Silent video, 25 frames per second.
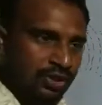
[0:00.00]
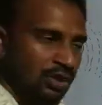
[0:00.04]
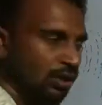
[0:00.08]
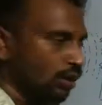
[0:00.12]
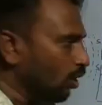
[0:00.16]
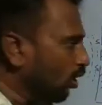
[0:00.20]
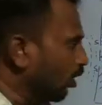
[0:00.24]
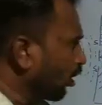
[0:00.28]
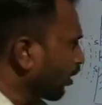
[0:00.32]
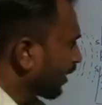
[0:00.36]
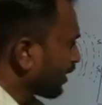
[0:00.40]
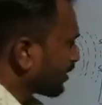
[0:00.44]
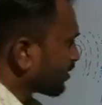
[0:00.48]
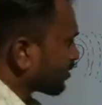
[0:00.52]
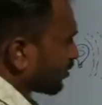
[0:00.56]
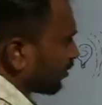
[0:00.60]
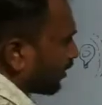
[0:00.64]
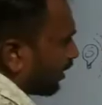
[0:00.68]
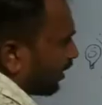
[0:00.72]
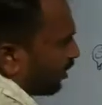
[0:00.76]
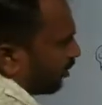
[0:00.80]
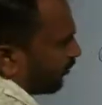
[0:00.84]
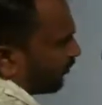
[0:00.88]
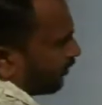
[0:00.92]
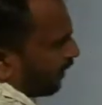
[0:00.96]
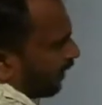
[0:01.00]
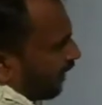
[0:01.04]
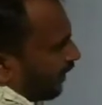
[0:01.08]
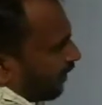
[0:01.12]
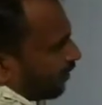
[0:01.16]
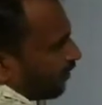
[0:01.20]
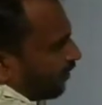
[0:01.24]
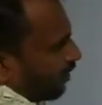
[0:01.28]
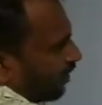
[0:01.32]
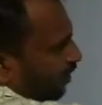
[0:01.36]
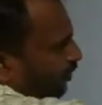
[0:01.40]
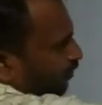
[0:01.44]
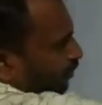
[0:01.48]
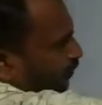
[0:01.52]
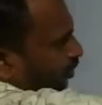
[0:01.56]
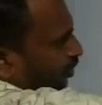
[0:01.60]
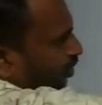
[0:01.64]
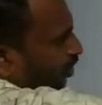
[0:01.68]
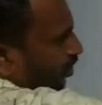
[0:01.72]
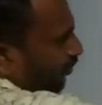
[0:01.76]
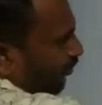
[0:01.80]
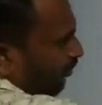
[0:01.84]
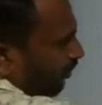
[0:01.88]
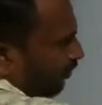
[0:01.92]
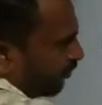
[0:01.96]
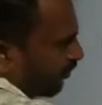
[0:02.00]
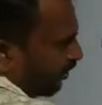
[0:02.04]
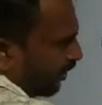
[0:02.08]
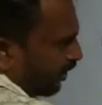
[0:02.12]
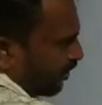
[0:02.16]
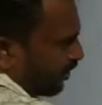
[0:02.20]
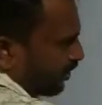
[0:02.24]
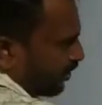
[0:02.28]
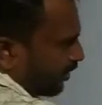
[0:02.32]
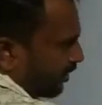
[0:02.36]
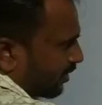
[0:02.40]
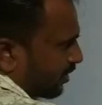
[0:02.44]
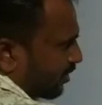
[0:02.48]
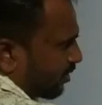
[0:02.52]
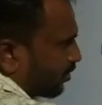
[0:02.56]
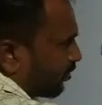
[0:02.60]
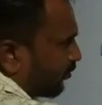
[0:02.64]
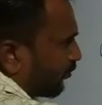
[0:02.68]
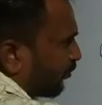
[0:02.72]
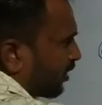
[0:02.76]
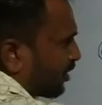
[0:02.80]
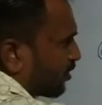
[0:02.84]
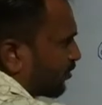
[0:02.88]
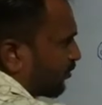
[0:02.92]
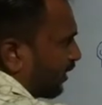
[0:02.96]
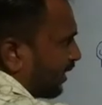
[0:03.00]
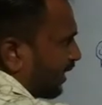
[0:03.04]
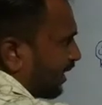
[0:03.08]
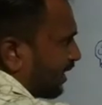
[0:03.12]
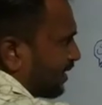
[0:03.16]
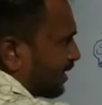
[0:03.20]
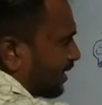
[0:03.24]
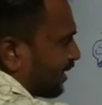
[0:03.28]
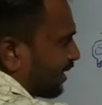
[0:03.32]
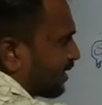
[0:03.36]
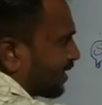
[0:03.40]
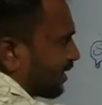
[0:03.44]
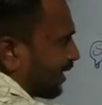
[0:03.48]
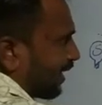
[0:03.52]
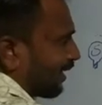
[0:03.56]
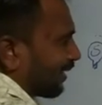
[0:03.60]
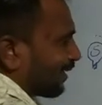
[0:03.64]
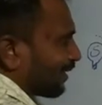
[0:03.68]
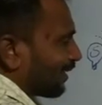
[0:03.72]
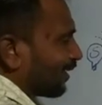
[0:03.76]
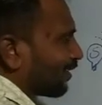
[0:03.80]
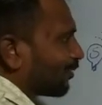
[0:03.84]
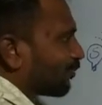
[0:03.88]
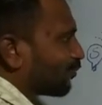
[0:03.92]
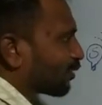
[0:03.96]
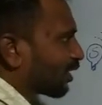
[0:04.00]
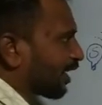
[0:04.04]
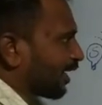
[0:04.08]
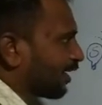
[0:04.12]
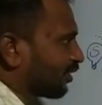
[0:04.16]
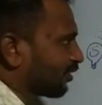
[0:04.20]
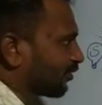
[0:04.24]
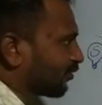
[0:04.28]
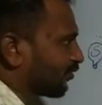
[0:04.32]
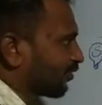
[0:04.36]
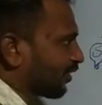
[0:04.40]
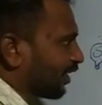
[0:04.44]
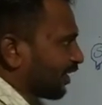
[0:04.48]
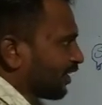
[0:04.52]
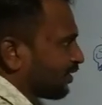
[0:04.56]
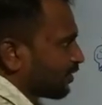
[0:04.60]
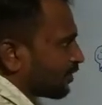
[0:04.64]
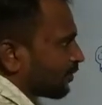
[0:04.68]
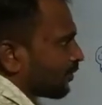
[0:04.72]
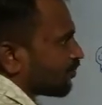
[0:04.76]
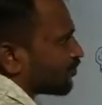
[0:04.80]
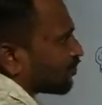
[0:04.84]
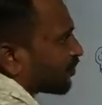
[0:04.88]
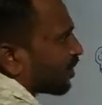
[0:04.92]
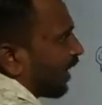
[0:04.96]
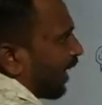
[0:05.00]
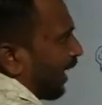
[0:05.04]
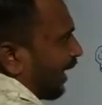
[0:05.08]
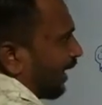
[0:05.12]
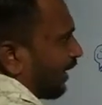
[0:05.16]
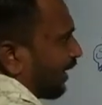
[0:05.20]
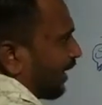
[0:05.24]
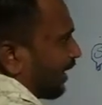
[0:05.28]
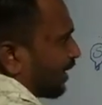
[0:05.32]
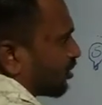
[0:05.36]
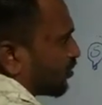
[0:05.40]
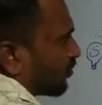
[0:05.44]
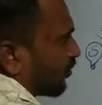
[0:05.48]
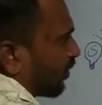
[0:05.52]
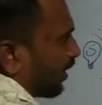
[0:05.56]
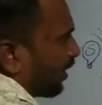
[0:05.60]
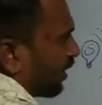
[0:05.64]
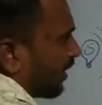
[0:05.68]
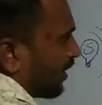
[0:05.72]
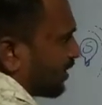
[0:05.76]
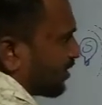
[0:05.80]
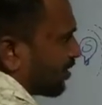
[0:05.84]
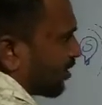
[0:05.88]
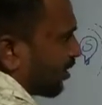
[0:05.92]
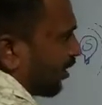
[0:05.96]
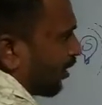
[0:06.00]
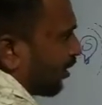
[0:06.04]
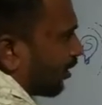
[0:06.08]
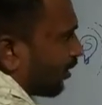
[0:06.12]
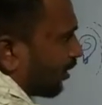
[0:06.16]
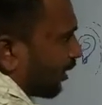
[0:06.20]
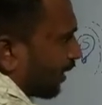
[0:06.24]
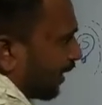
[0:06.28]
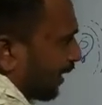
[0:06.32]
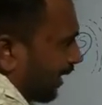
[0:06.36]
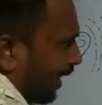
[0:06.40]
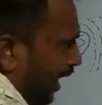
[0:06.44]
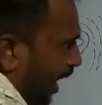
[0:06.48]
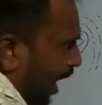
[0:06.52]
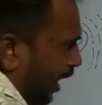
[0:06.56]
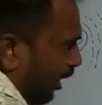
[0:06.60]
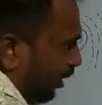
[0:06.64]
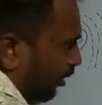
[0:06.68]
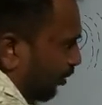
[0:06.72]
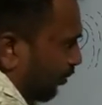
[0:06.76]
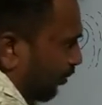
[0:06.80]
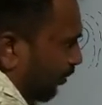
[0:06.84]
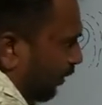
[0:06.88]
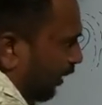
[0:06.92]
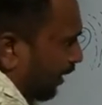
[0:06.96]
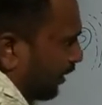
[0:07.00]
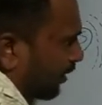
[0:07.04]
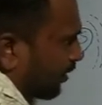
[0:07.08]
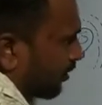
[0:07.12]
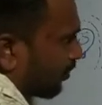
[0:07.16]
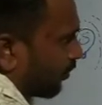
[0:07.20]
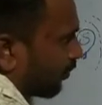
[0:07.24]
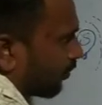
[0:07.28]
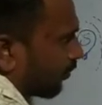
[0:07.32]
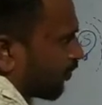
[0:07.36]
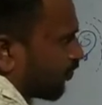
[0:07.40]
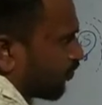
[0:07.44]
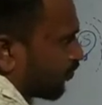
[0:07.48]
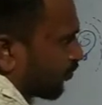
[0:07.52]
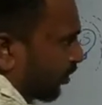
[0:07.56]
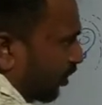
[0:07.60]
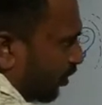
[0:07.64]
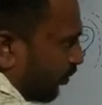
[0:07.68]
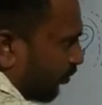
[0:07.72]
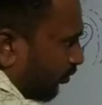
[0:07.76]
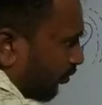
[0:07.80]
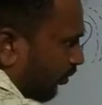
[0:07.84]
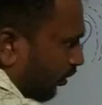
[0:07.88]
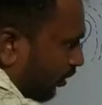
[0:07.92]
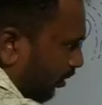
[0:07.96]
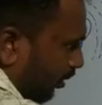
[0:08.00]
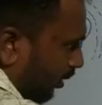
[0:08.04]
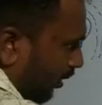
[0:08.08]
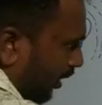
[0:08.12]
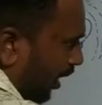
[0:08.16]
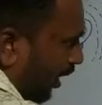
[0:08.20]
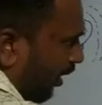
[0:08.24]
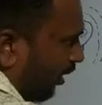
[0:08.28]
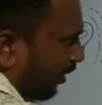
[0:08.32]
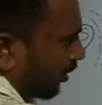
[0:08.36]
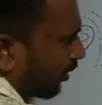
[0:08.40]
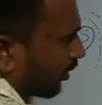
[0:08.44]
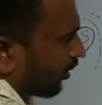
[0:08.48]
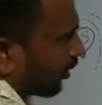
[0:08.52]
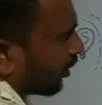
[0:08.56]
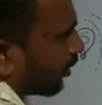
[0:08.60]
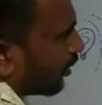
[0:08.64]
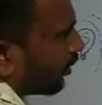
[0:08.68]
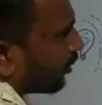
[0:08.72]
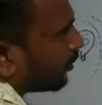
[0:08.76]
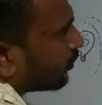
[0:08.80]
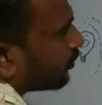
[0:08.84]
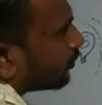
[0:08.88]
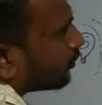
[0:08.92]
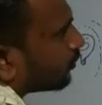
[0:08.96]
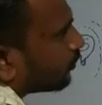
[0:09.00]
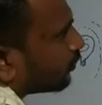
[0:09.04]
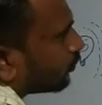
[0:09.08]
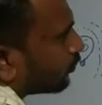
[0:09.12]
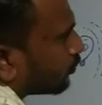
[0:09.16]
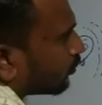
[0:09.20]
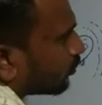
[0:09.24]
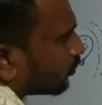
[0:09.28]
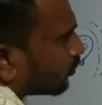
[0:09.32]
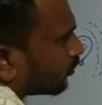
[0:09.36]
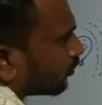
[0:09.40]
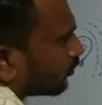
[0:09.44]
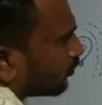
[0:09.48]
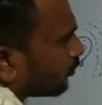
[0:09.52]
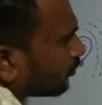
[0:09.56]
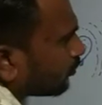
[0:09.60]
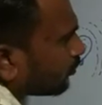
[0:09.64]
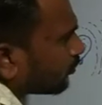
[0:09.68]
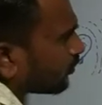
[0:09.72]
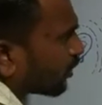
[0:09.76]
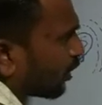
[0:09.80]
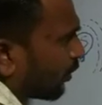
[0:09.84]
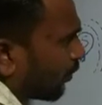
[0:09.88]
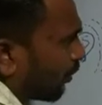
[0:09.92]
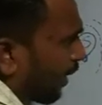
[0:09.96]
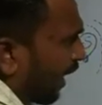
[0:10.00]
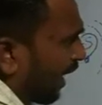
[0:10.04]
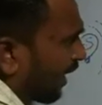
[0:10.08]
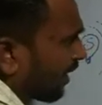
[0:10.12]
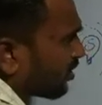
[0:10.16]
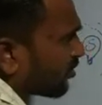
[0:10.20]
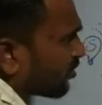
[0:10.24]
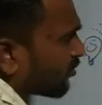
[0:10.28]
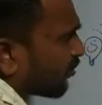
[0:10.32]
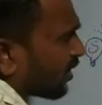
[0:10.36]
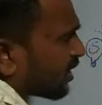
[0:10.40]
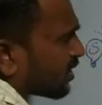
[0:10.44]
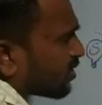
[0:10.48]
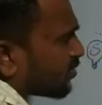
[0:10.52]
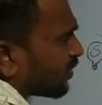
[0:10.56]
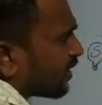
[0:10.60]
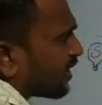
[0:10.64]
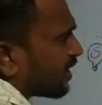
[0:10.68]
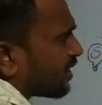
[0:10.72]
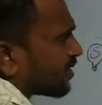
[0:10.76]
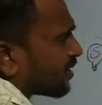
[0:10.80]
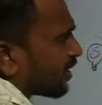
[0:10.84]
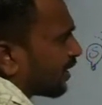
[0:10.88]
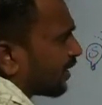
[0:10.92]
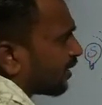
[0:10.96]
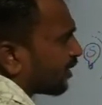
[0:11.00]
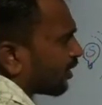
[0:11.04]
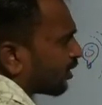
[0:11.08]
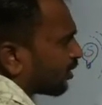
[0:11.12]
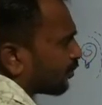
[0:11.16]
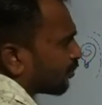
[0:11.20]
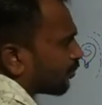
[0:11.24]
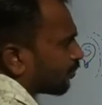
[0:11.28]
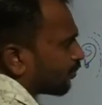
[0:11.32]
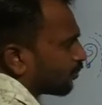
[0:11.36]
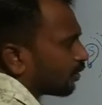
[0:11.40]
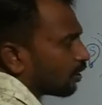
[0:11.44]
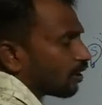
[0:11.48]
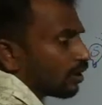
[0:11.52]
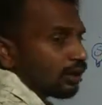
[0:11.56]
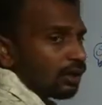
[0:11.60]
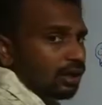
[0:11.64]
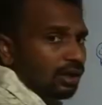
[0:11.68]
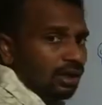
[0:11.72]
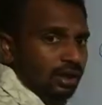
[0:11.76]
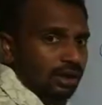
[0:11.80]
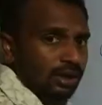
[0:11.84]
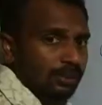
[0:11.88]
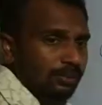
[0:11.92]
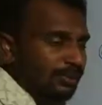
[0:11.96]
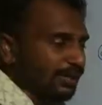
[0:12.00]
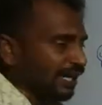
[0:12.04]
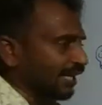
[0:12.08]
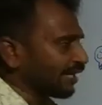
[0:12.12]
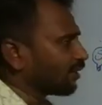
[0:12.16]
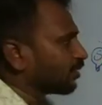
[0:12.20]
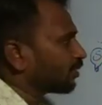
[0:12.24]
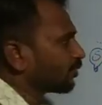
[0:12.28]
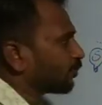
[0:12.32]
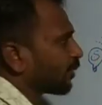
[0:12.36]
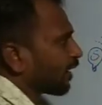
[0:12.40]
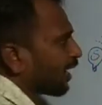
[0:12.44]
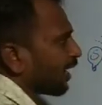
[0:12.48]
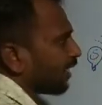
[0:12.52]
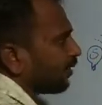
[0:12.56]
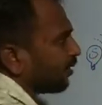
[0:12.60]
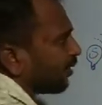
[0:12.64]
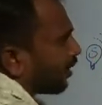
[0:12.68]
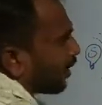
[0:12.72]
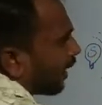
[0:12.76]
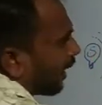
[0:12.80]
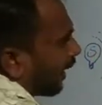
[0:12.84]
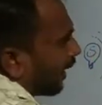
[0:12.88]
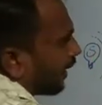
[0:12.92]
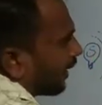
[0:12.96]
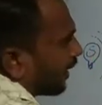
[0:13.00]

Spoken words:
Okay, so here we get a number of fringes. So first one is a center bright fringe, and next one is a dark band, dark bands. First one is center bright band, and